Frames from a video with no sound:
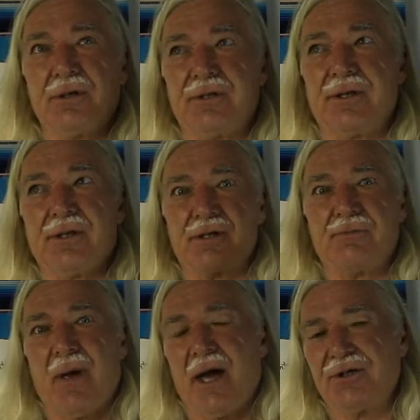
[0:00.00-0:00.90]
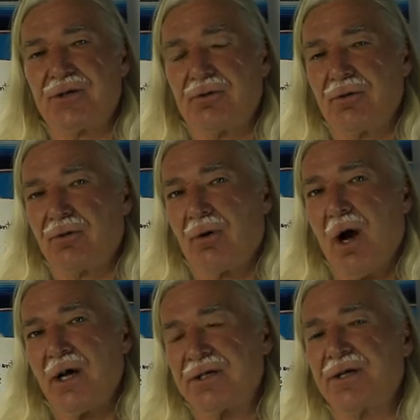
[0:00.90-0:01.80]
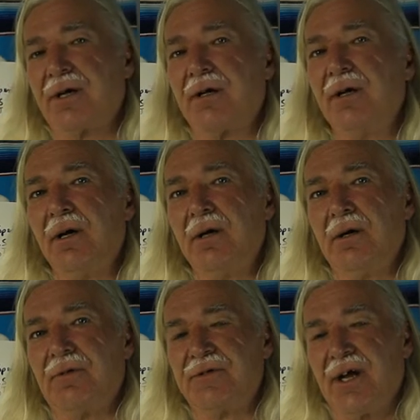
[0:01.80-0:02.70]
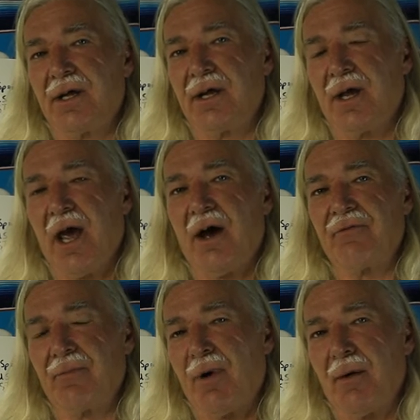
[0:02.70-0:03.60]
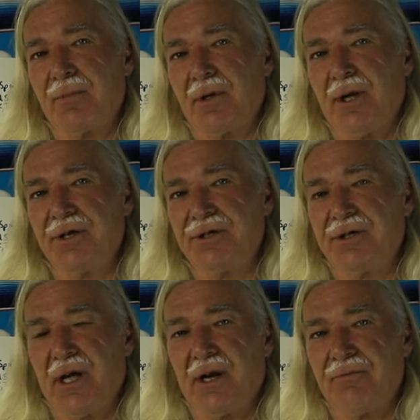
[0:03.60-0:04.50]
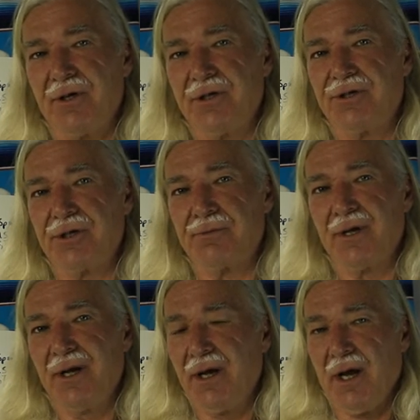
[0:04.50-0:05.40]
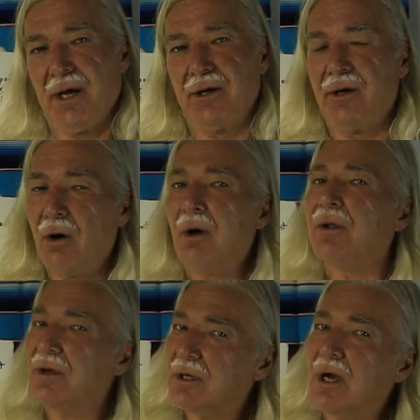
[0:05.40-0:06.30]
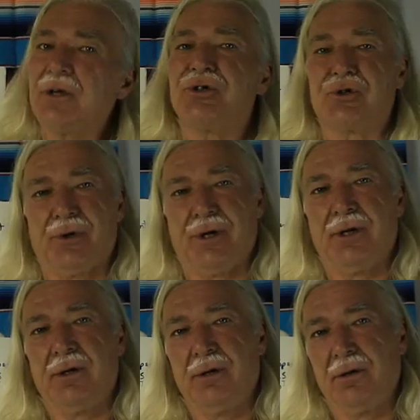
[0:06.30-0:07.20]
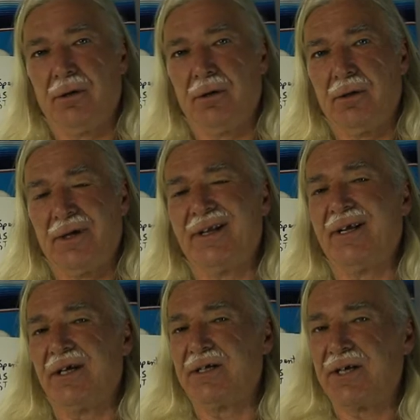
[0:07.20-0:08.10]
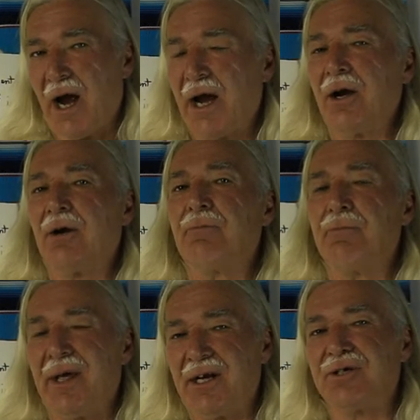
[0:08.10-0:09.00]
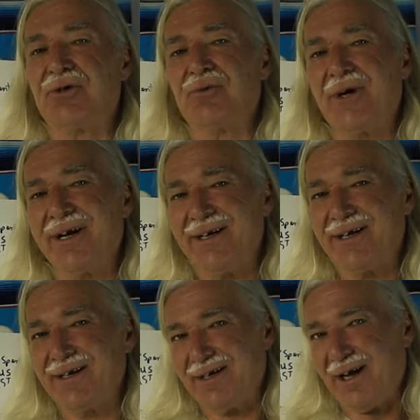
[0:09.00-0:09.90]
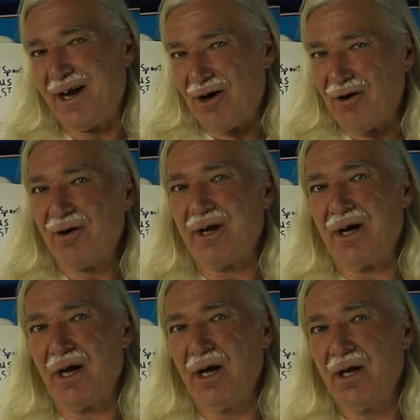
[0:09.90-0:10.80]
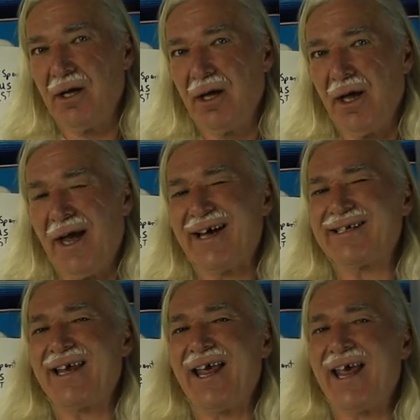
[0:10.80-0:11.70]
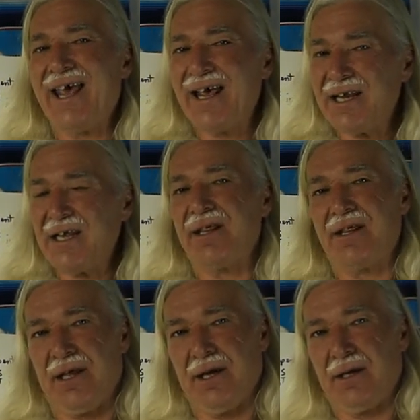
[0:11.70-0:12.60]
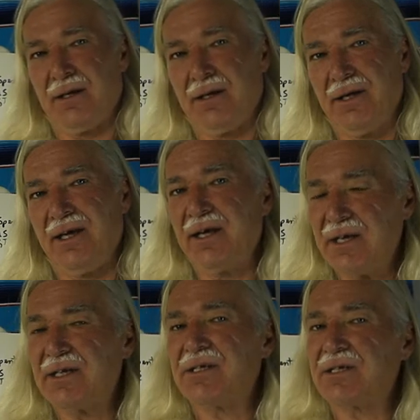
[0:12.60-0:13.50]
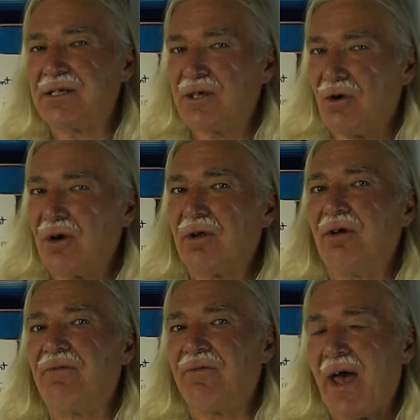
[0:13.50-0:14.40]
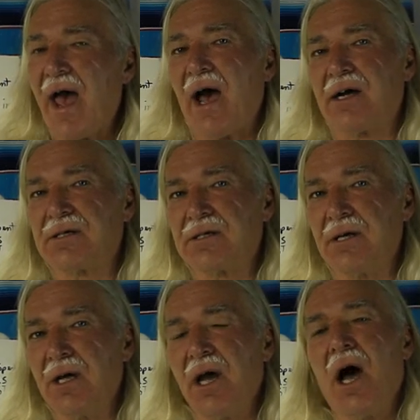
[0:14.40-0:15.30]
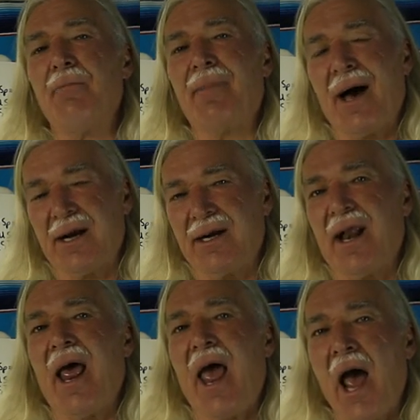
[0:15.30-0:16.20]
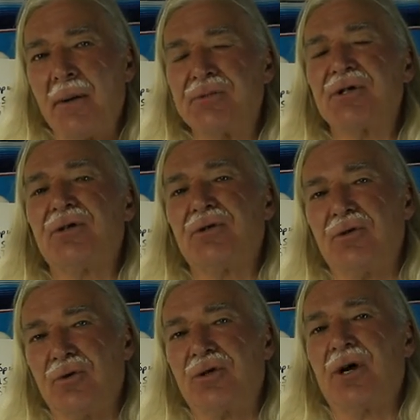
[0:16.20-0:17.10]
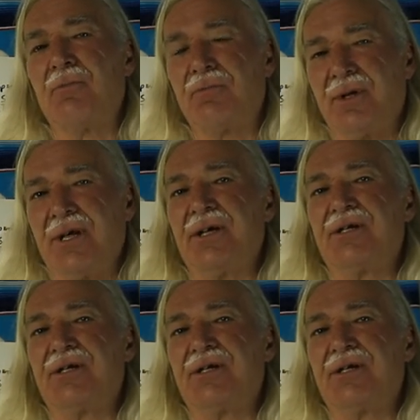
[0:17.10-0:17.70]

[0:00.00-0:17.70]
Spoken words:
did this magical crossing of taking half the population out of Egypt, and no other country in the entire Mediterranean area has anything in its historical facts about an absolute, complete